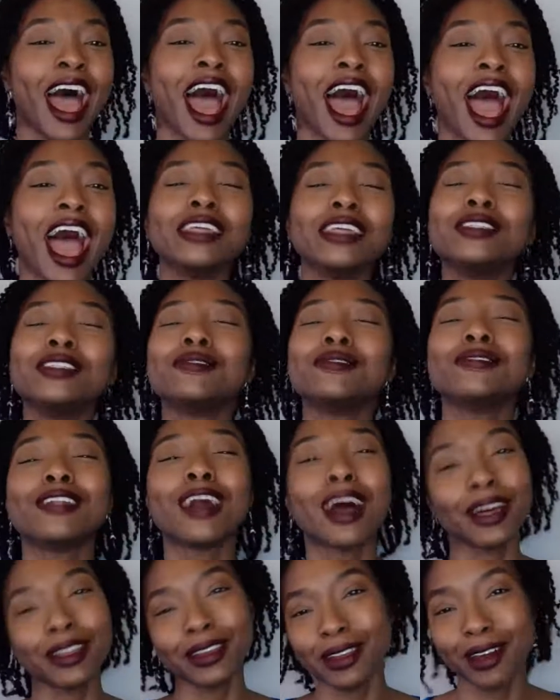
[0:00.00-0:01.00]
I do
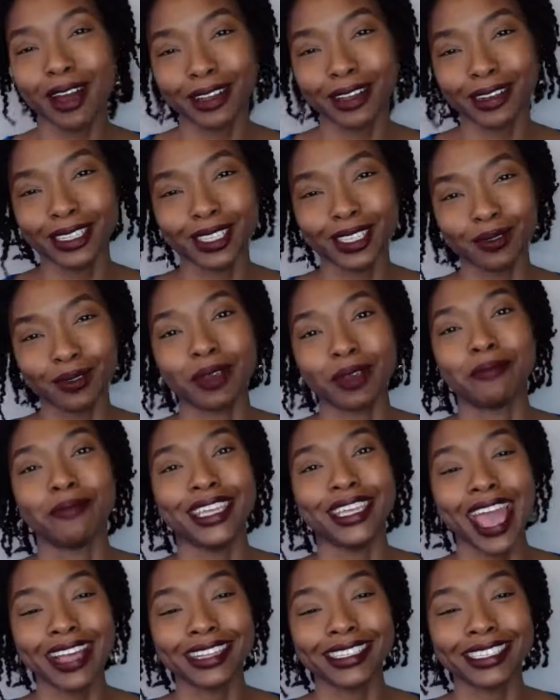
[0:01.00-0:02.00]
not know how to swim.
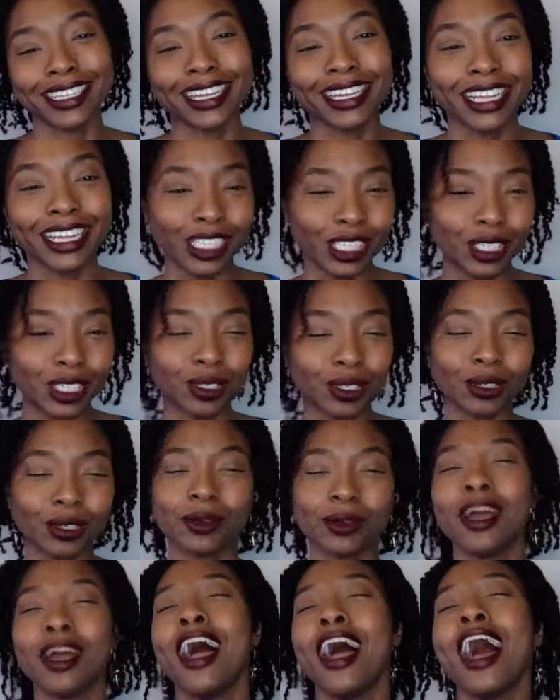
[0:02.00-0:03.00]
Yes, it is true.
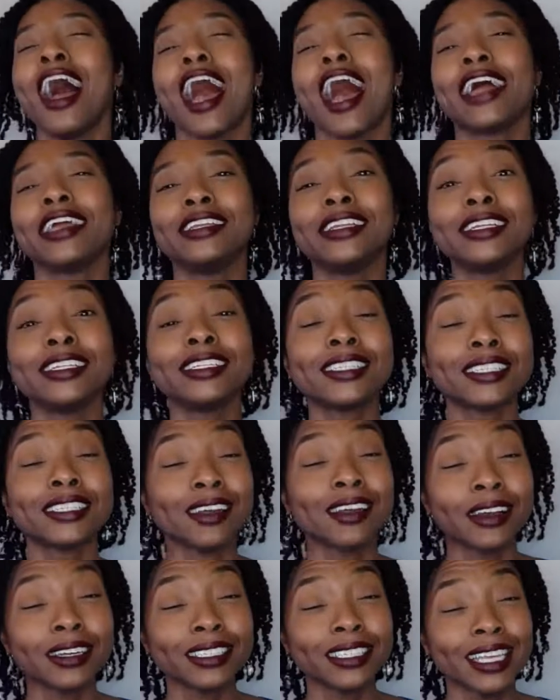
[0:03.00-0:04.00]
I did
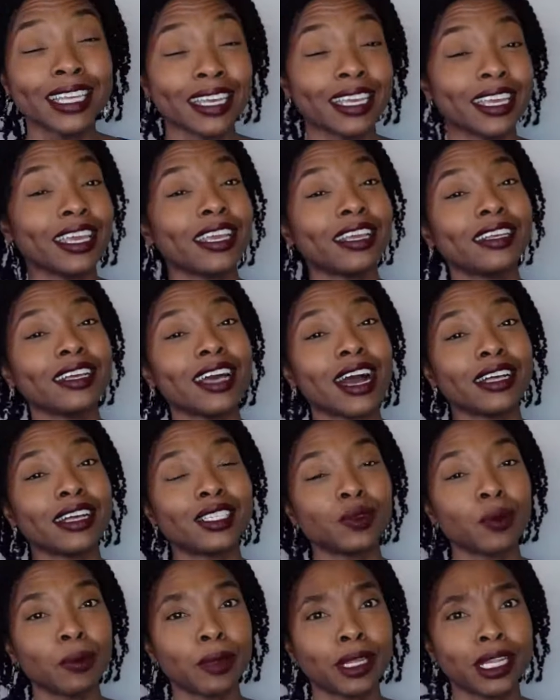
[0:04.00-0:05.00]
start taking
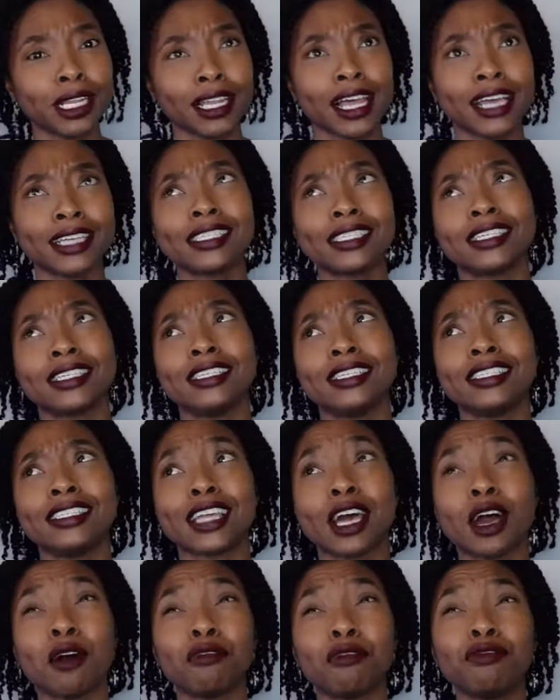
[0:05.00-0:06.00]
swimming lessons
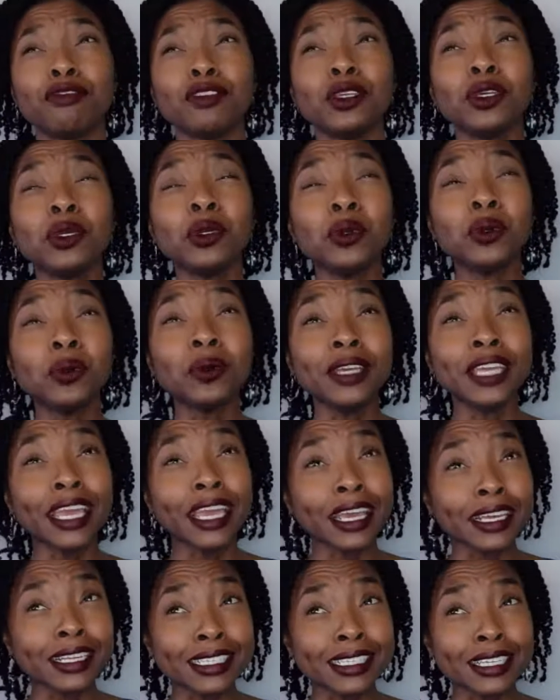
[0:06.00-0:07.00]
a few
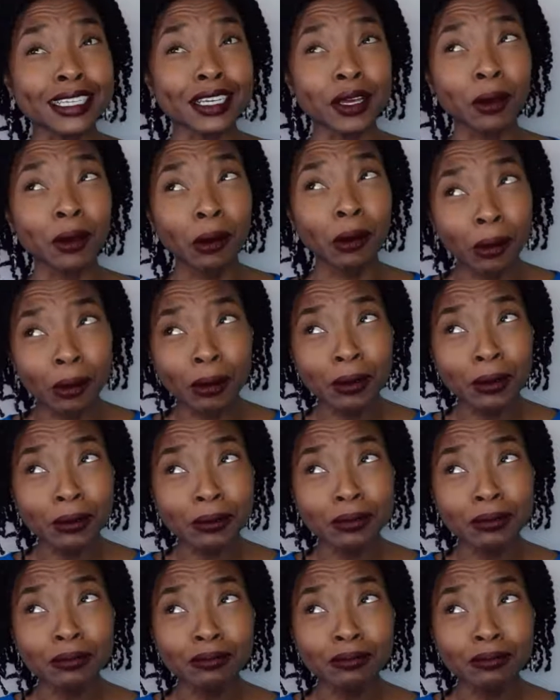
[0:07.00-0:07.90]
years ago.